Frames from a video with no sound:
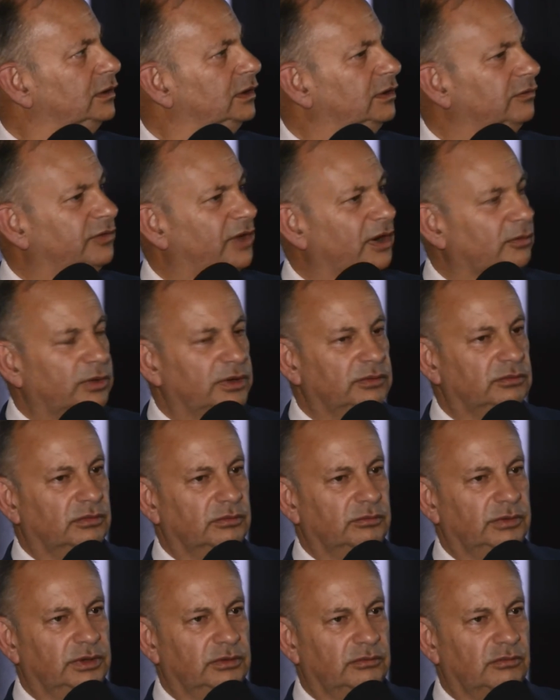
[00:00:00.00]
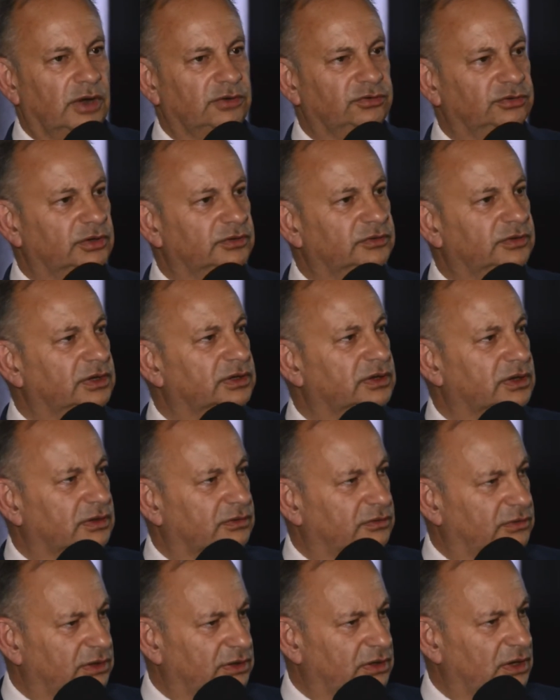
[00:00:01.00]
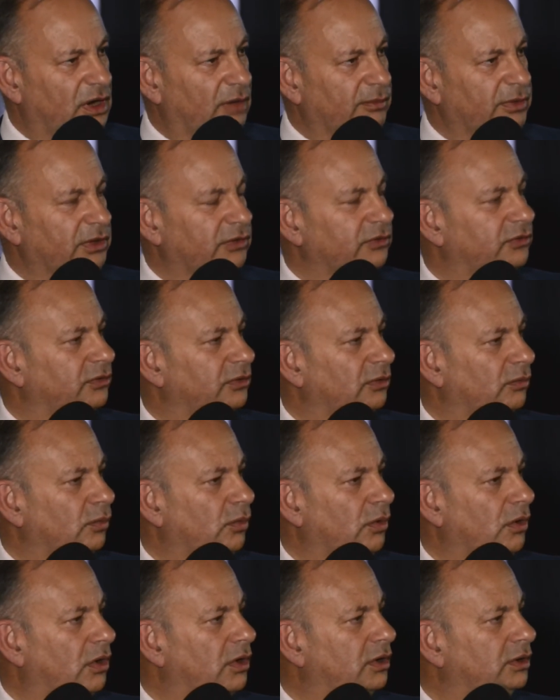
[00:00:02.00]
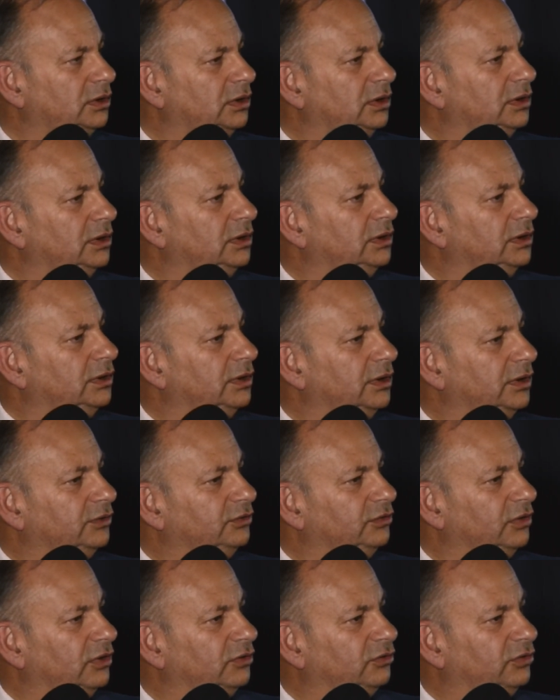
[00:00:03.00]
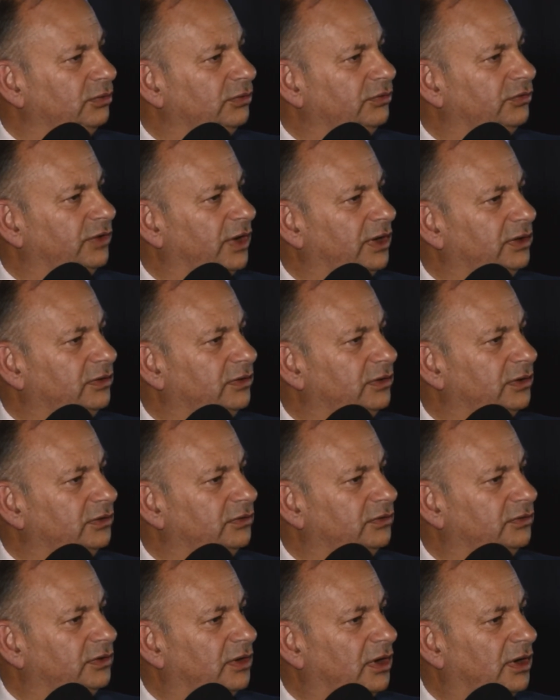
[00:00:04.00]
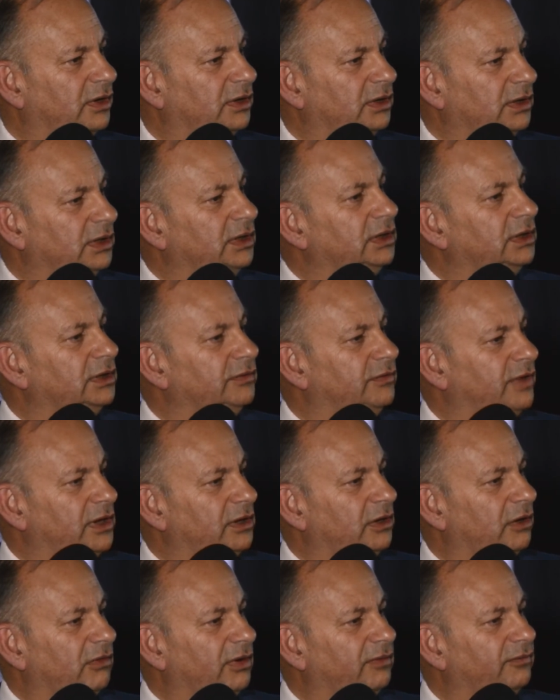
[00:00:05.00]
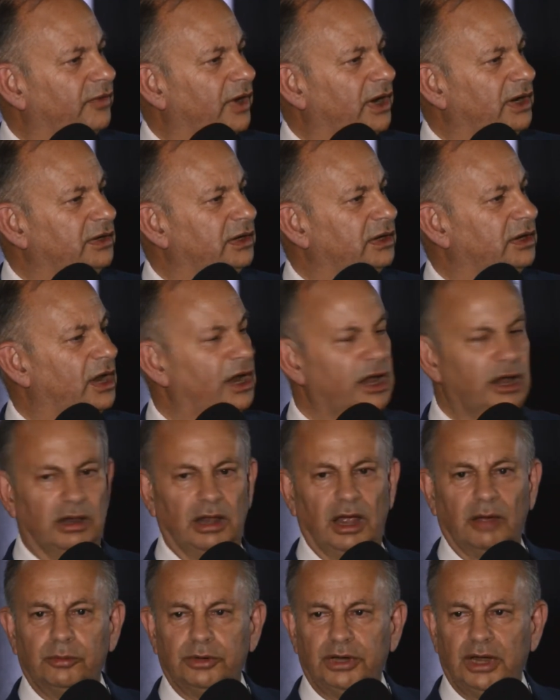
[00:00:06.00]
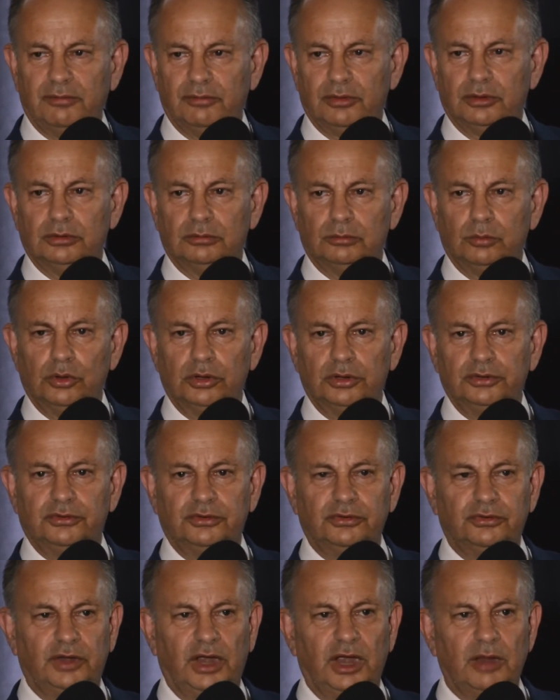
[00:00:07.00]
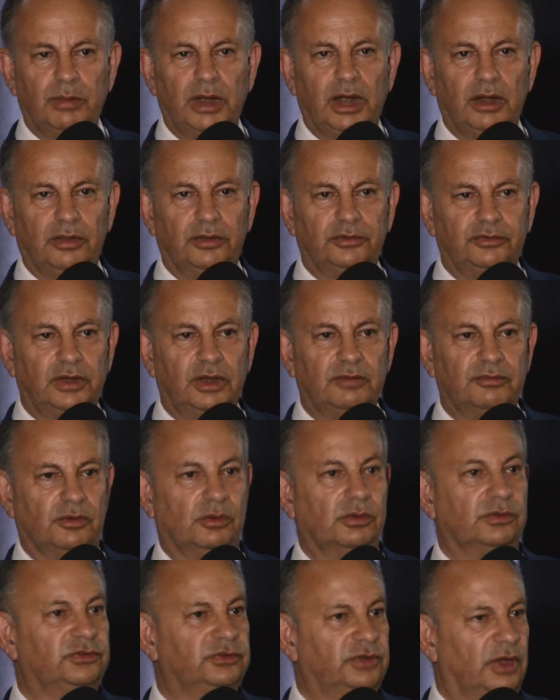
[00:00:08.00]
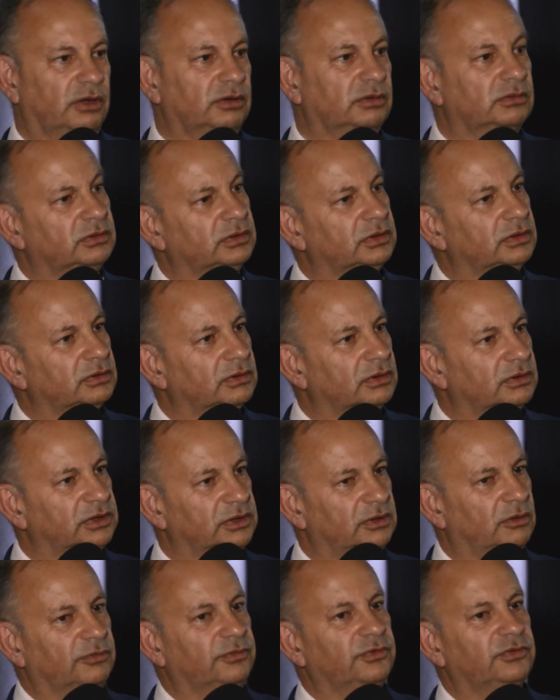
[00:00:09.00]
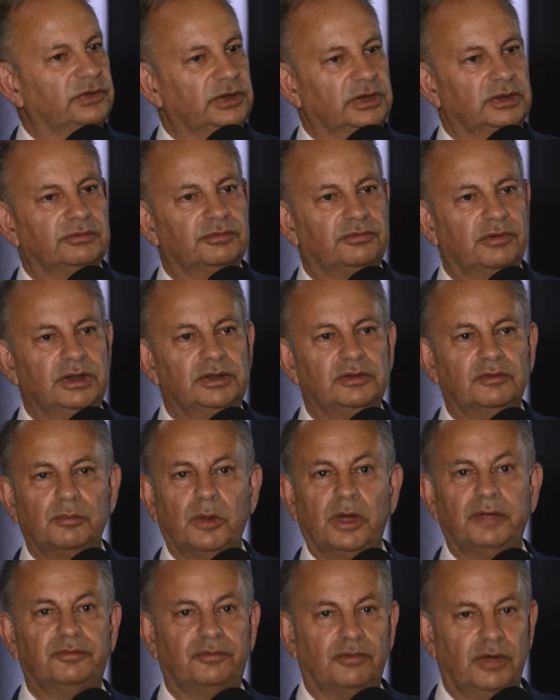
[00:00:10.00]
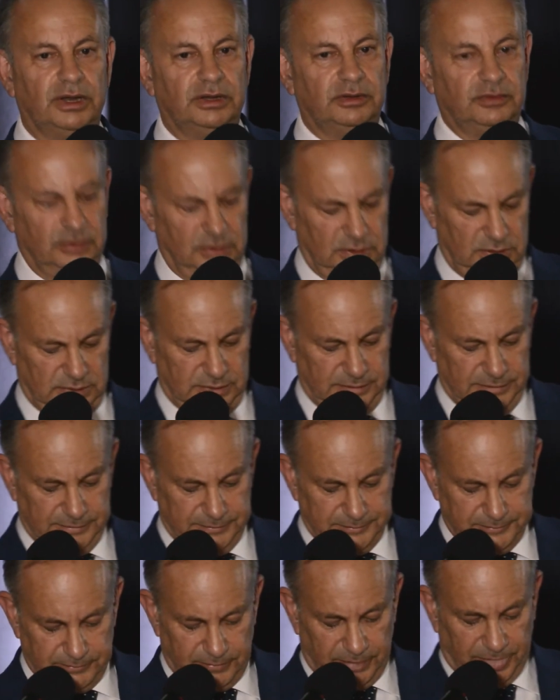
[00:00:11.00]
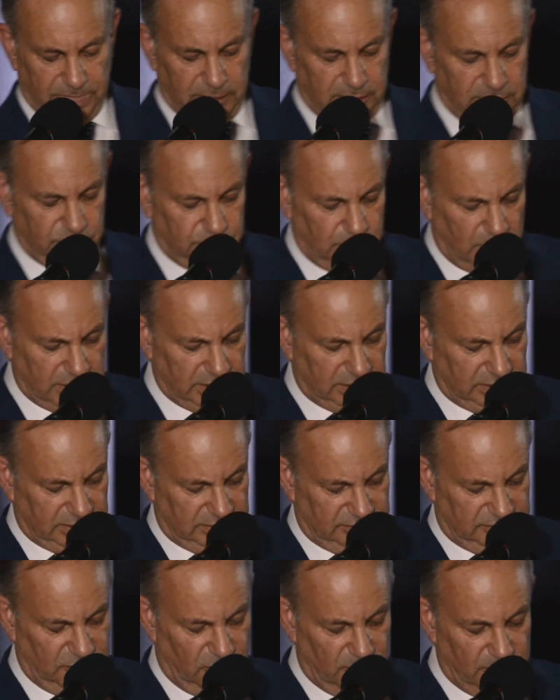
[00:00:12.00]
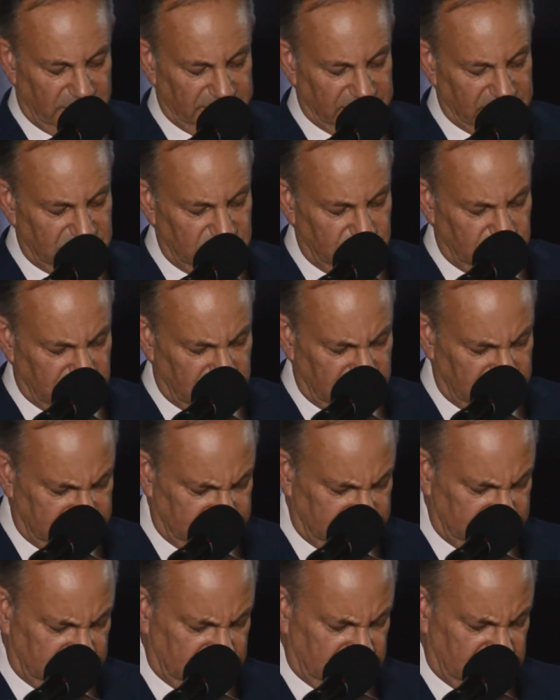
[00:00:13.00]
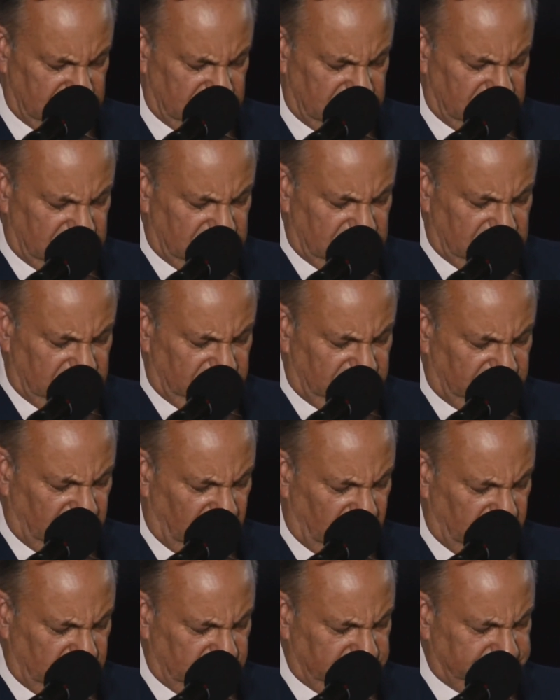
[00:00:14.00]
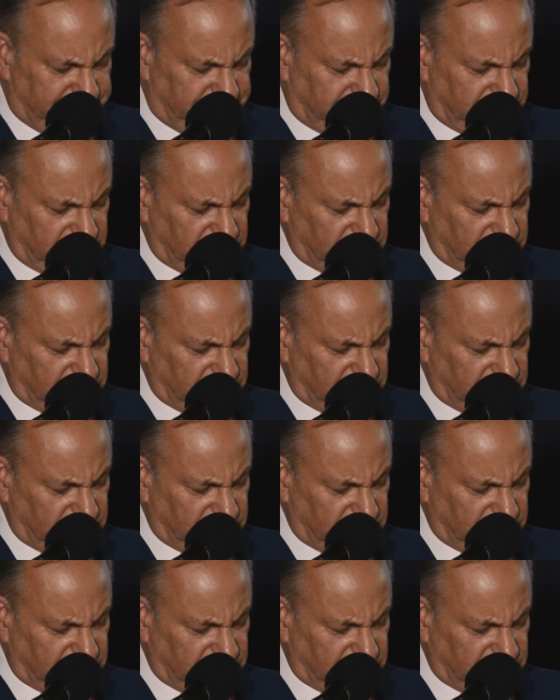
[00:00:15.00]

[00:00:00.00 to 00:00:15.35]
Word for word: in fact, when, when Russia did, did come into the war, uh, Churchill said that uh, if Hitler invaded hell, I would have a good word to say about the devil. So, you know, obviously, the friend of my friend is, my, is not my enemy. So,